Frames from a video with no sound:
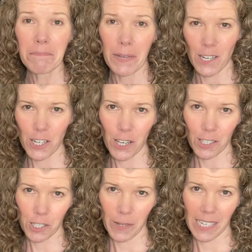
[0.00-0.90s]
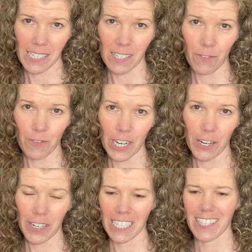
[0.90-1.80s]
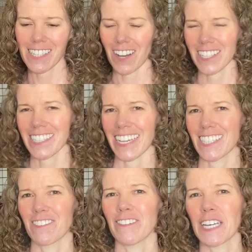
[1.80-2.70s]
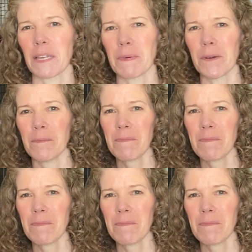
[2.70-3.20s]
but she also has fingering sock sets available.